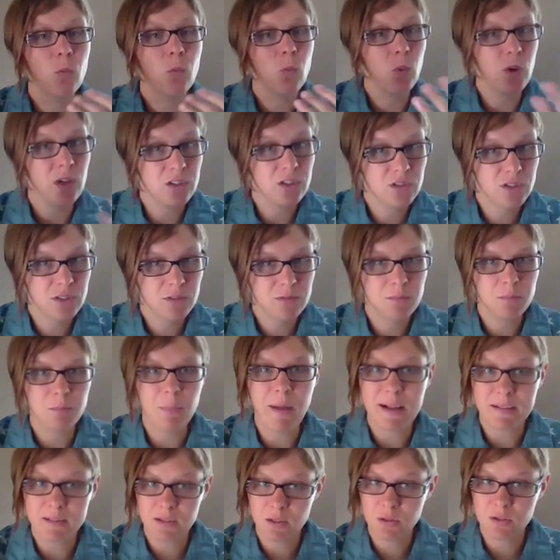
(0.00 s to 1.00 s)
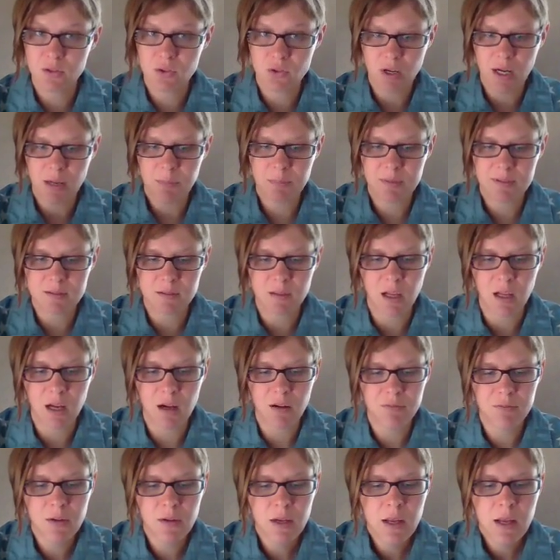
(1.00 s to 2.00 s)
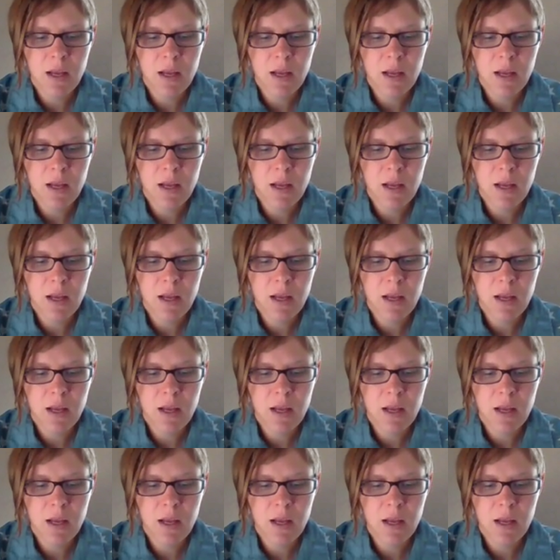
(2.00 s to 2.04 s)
which Maslow described as love.